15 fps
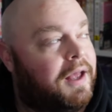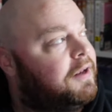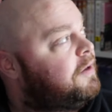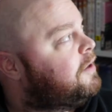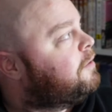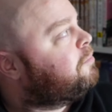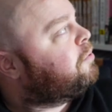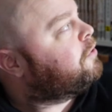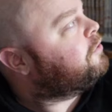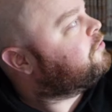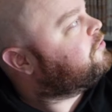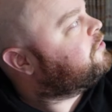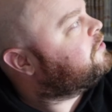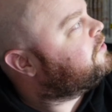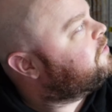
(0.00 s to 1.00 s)
I did
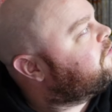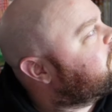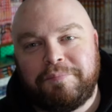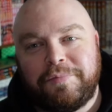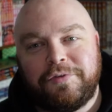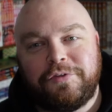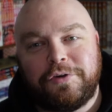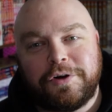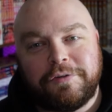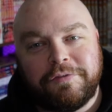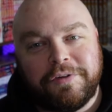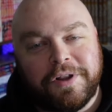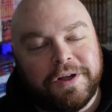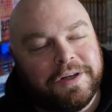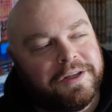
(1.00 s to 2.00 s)
purchase Berserk of
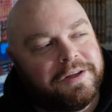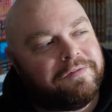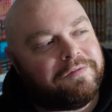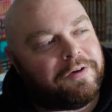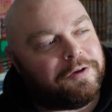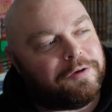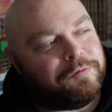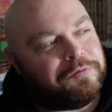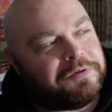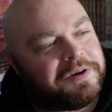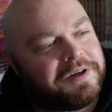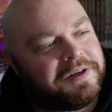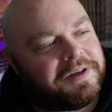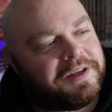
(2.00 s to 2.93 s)
Gluttony Volume 1,